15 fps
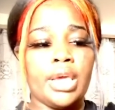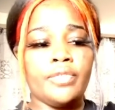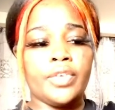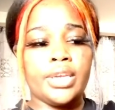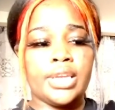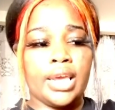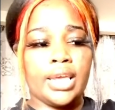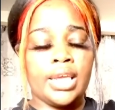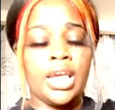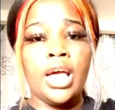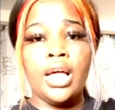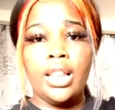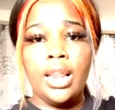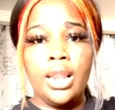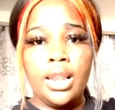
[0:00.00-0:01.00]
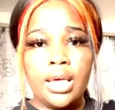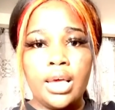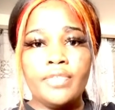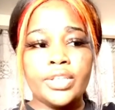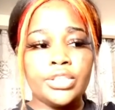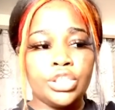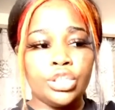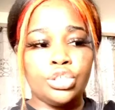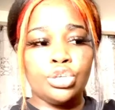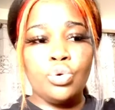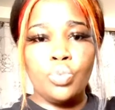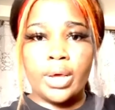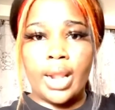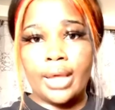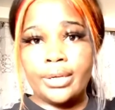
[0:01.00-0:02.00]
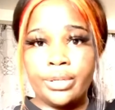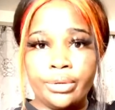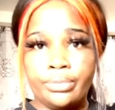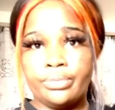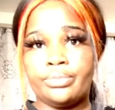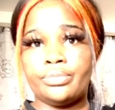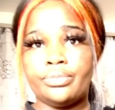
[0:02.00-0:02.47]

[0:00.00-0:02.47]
every day loving to do what I do.